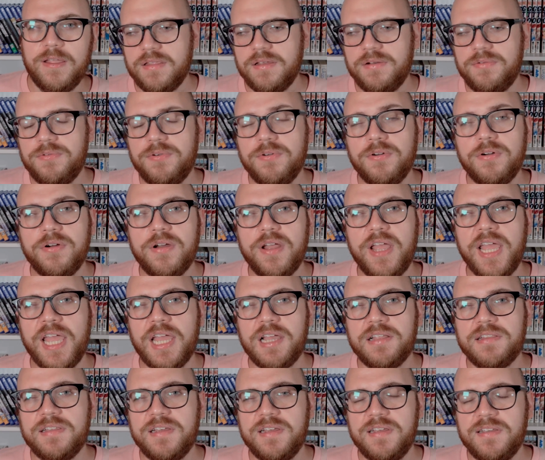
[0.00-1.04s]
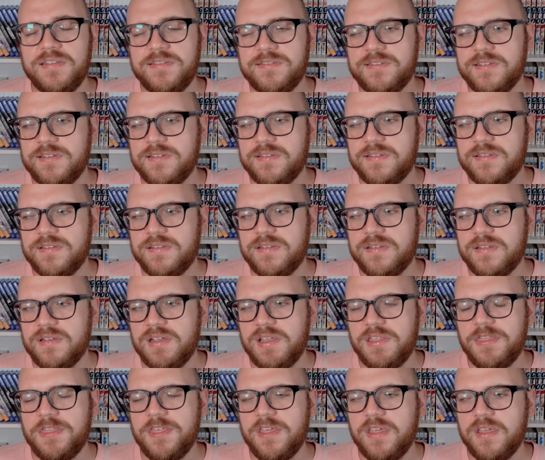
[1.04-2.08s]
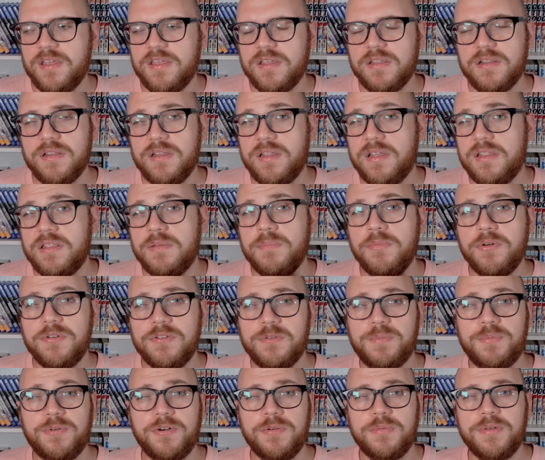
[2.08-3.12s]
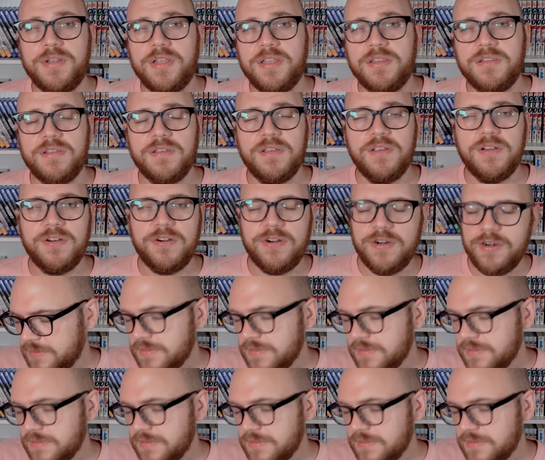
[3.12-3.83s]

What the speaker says: The raw egg taste is, I think, like the most prominent here.